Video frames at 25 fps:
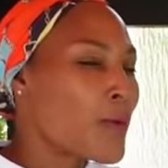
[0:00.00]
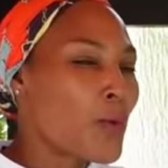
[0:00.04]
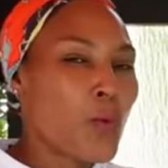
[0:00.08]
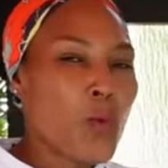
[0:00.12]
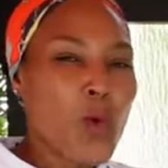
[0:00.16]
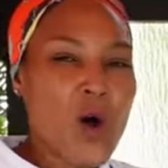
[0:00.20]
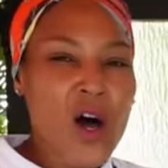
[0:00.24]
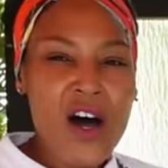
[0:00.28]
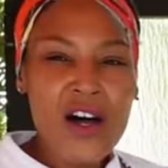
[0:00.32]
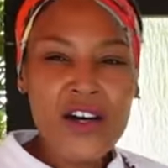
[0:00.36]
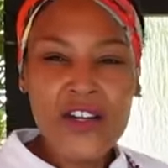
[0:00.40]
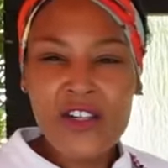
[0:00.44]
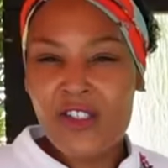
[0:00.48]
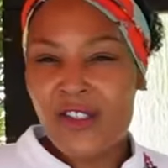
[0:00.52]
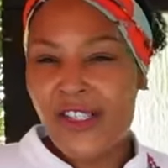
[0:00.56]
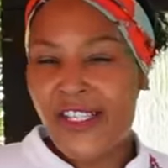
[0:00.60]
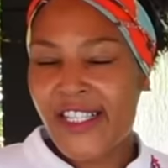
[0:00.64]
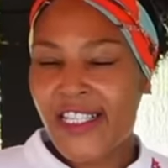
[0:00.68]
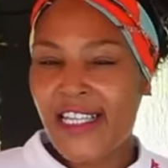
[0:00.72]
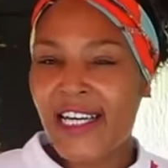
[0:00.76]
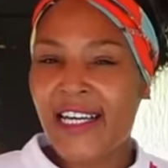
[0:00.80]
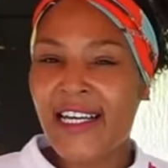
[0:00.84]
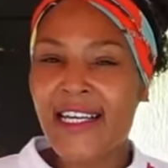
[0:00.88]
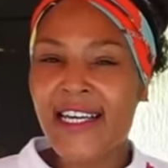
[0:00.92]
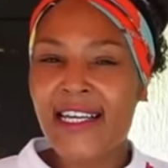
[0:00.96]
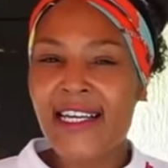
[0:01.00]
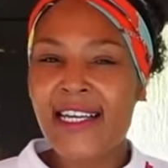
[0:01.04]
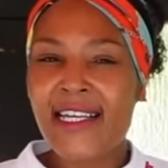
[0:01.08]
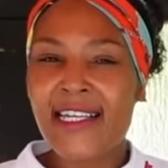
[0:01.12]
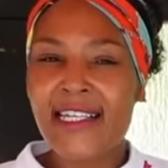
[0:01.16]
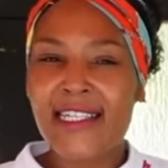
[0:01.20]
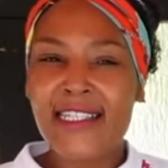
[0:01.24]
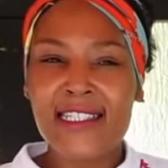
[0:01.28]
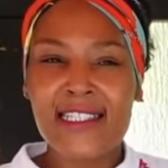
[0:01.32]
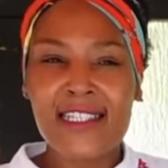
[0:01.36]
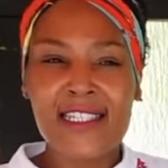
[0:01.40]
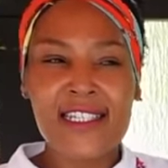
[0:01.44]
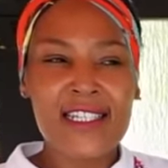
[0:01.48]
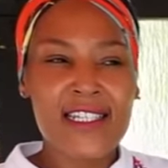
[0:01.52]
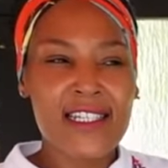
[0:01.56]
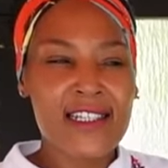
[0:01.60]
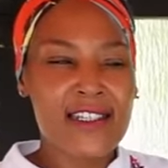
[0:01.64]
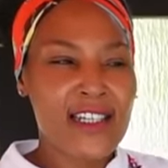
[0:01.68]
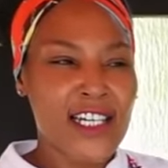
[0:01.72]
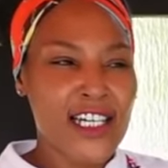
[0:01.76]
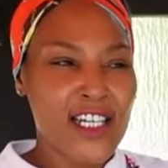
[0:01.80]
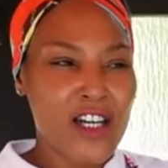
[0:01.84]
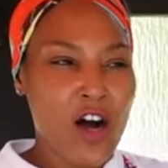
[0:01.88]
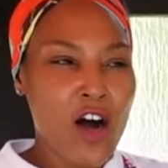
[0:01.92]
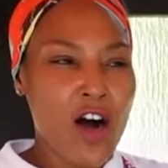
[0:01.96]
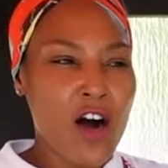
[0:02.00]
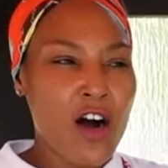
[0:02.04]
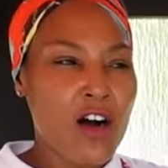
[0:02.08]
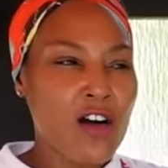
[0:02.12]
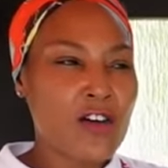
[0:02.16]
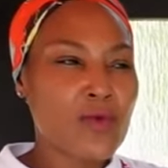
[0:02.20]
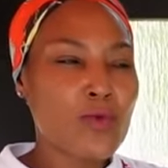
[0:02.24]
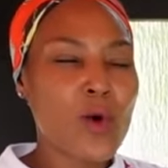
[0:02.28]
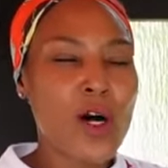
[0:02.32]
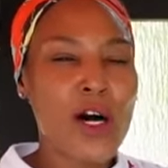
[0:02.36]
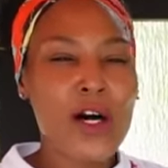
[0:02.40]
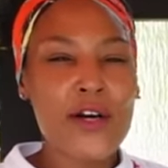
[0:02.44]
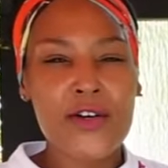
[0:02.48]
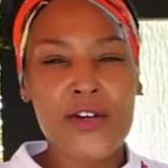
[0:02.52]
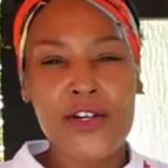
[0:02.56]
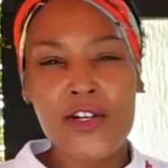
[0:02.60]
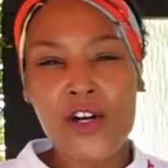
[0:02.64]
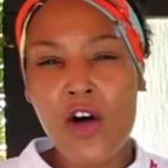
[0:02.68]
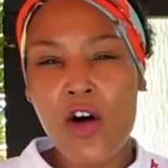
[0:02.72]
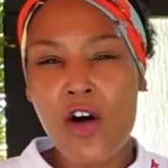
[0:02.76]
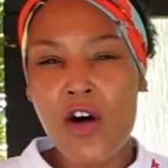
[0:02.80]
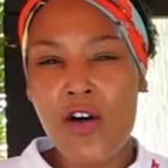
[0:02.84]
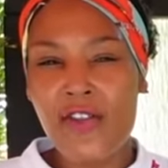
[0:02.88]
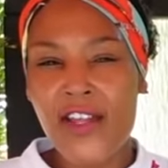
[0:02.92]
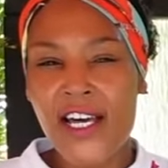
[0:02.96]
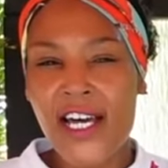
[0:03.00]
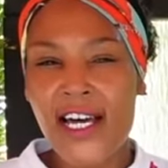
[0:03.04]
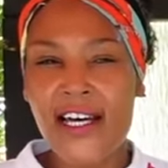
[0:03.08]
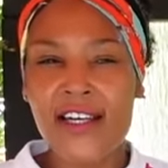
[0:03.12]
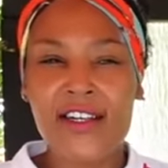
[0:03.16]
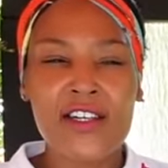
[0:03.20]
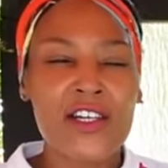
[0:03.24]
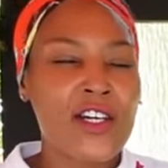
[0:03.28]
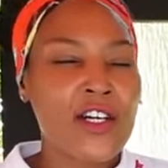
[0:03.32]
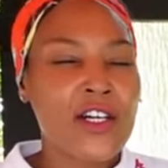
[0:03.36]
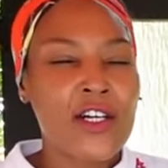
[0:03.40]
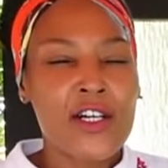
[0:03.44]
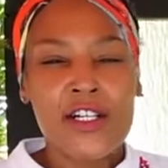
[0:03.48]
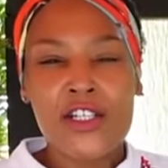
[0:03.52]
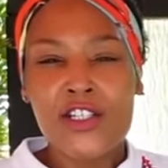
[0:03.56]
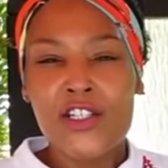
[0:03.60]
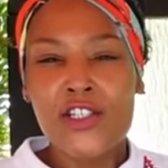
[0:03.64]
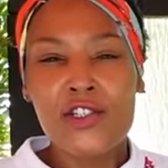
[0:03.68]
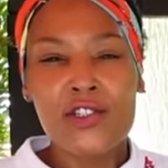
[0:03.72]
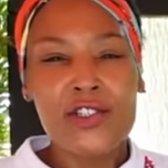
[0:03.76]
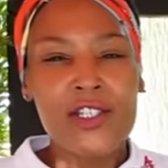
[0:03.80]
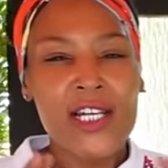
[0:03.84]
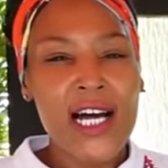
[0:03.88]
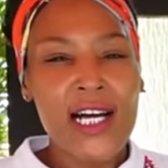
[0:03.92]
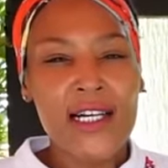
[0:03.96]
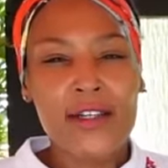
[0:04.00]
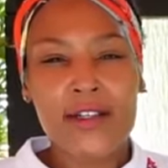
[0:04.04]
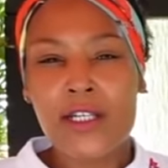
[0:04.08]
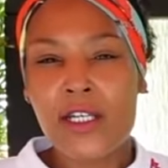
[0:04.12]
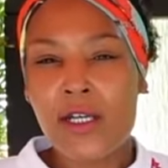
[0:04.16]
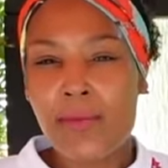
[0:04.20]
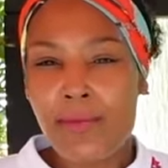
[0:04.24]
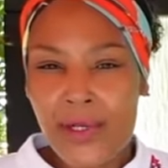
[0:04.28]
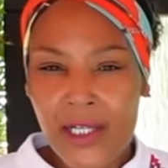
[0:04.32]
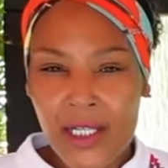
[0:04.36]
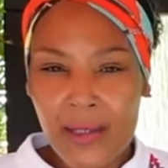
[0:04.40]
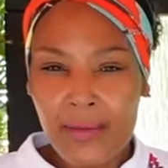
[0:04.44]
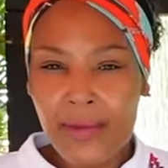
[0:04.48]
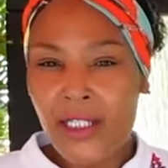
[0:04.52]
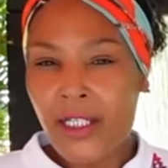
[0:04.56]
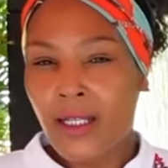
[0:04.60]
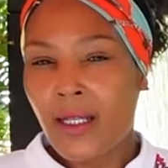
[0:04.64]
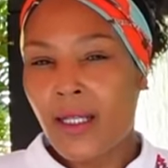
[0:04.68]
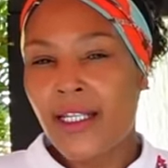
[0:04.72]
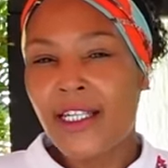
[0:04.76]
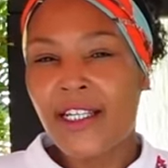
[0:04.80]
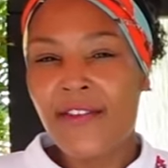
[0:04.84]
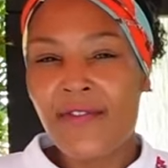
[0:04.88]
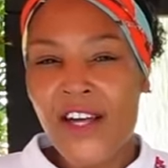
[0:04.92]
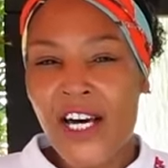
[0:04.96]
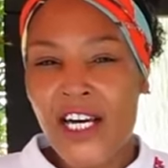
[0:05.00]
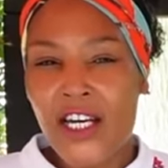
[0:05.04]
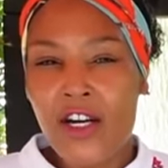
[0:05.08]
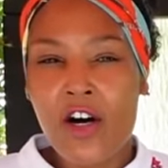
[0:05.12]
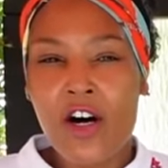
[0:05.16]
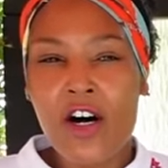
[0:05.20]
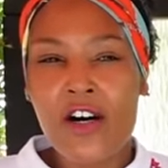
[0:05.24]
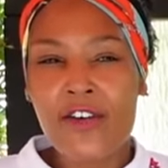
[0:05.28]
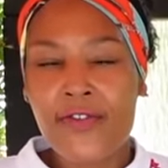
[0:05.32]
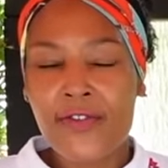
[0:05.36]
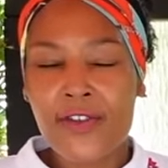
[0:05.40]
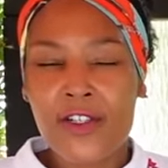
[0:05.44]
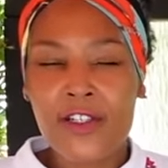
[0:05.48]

water stains and hard water and all that, you're not going to be able to clean that off